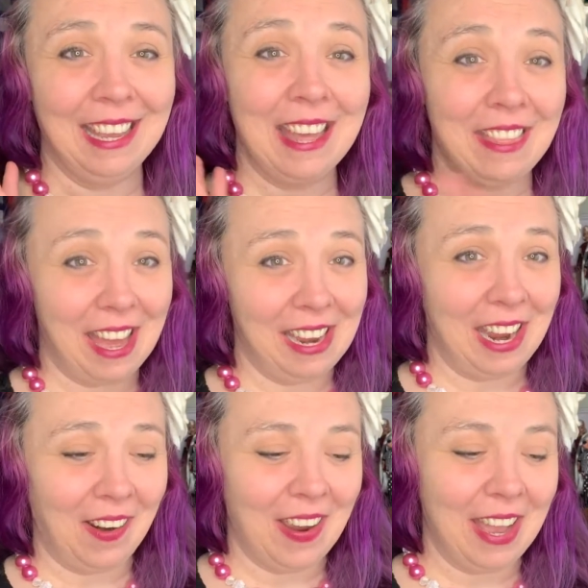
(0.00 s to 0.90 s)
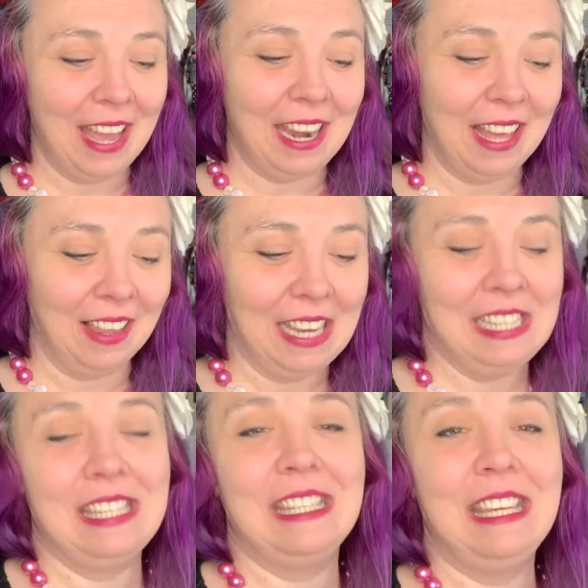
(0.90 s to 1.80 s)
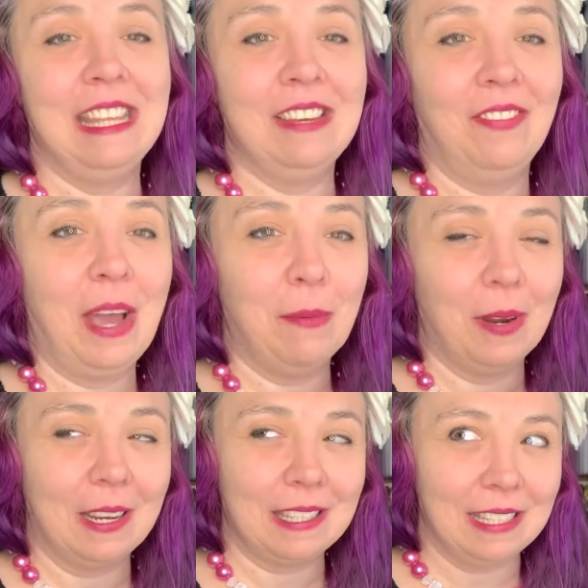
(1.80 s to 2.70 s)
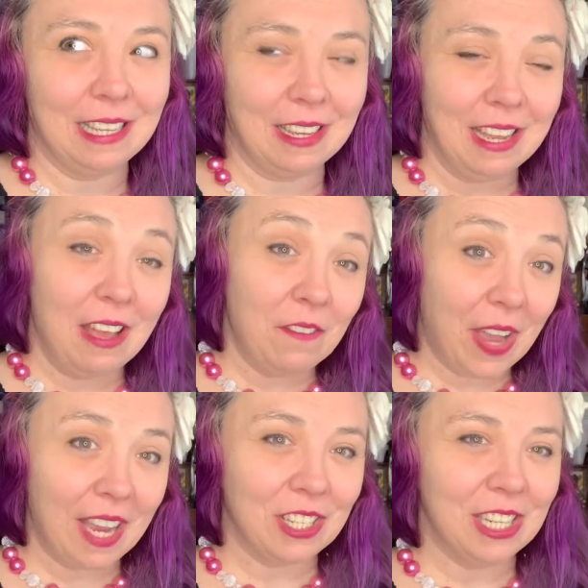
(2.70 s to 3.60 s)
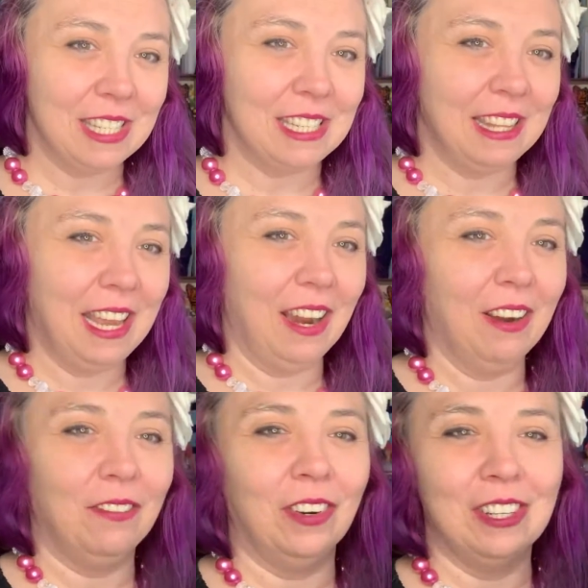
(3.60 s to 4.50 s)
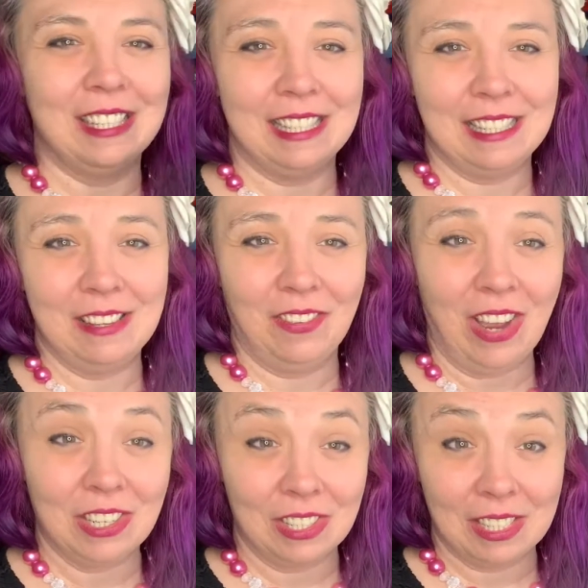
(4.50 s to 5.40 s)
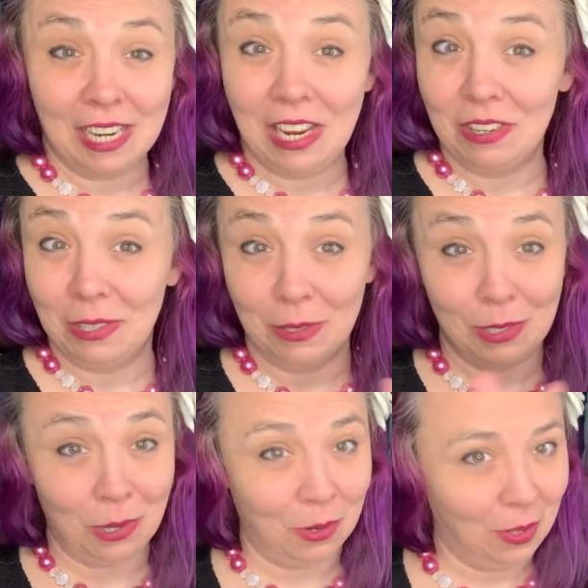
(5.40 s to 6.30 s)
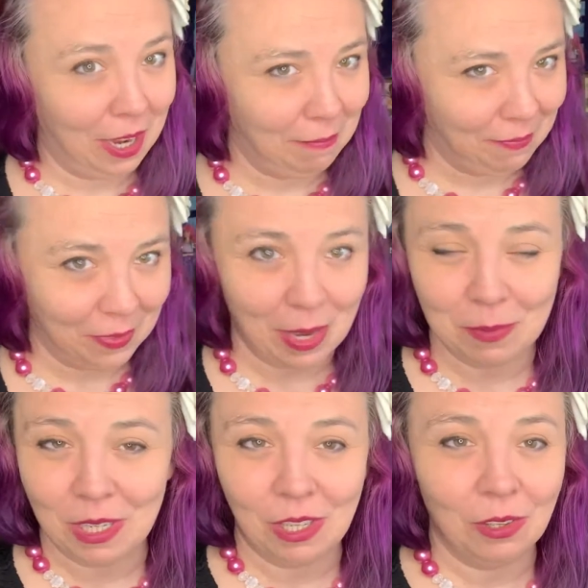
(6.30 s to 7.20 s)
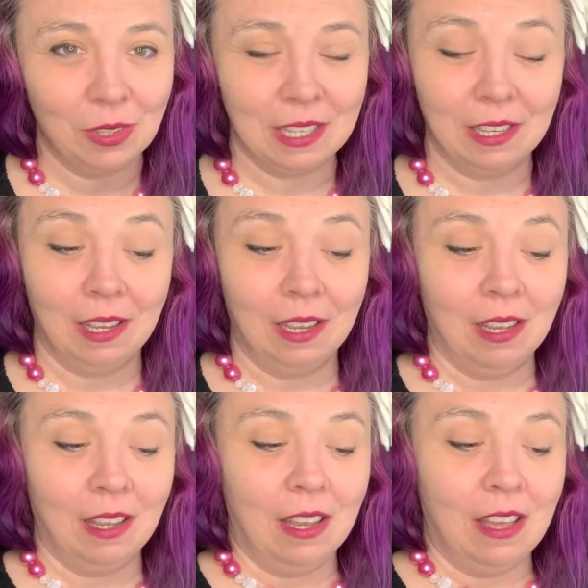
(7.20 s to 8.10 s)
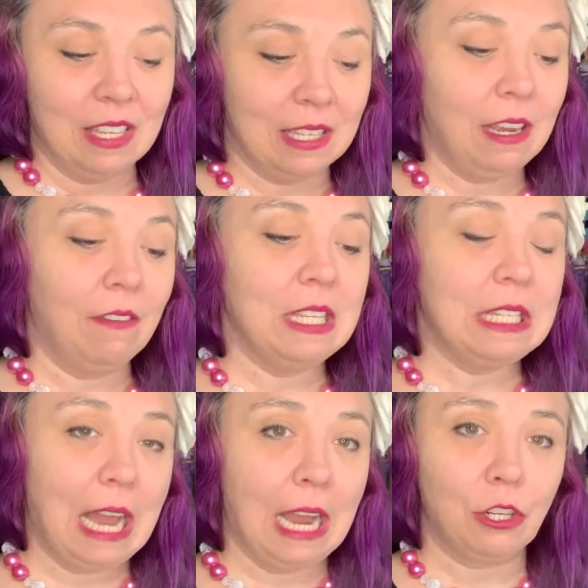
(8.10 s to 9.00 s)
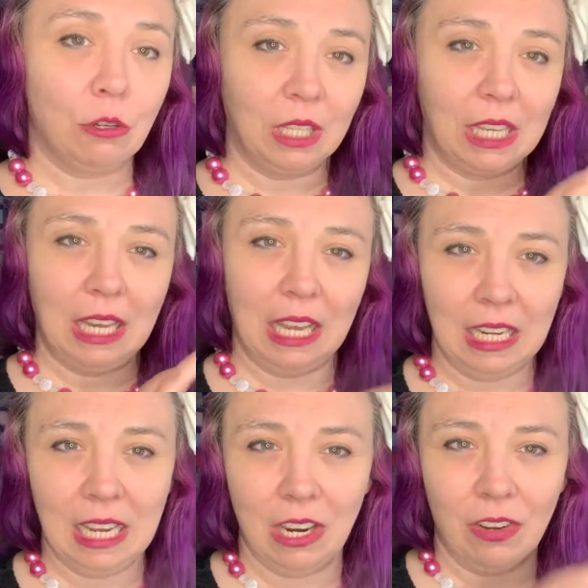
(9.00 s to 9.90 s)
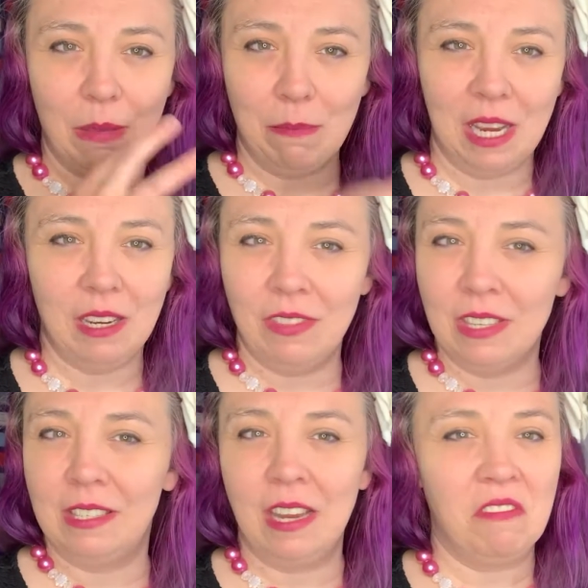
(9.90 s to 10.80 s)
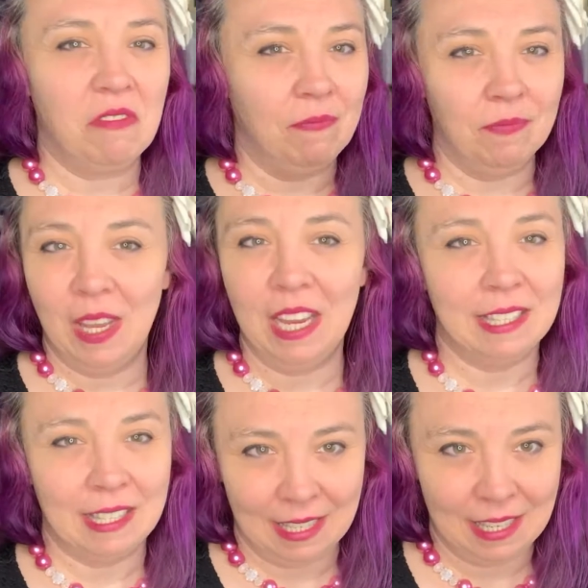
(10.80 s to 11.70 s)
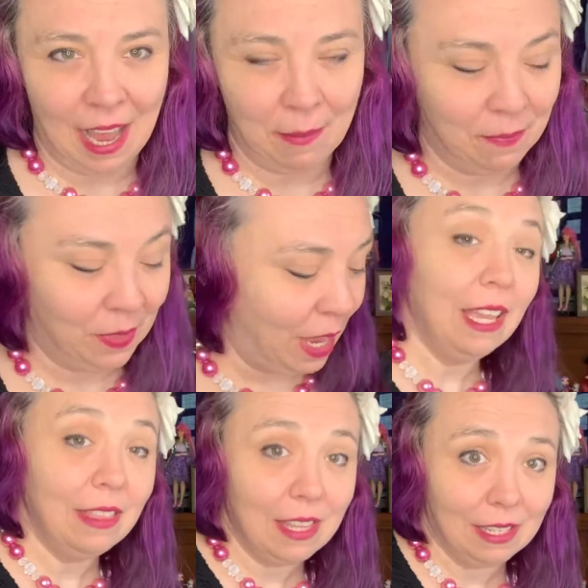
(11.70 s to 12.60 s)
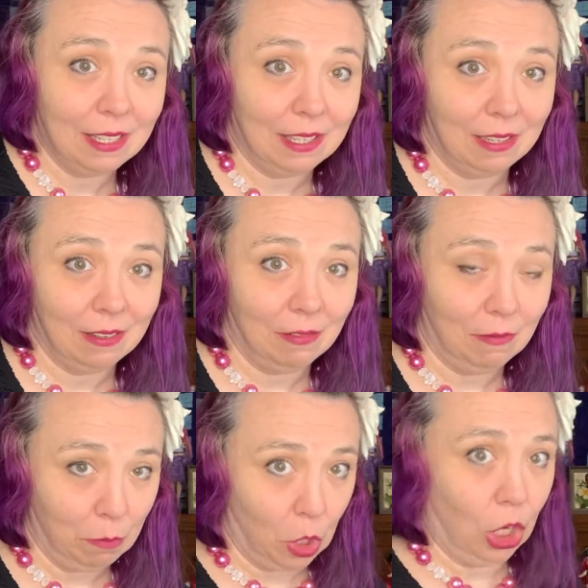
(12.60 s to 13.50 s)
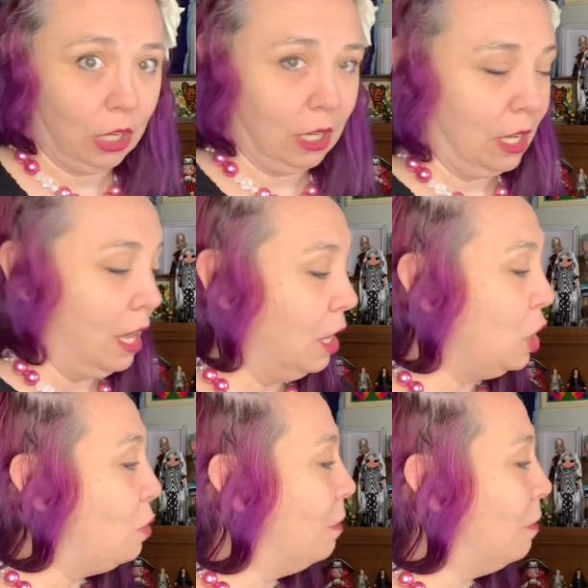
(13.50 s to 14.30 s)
that era, and I like to see the fabrics and the fashions in there versus the fashions in here. So it's totally up to you. The stuff that's actually in here, the meat of the stuff, it's the same. In this book, you will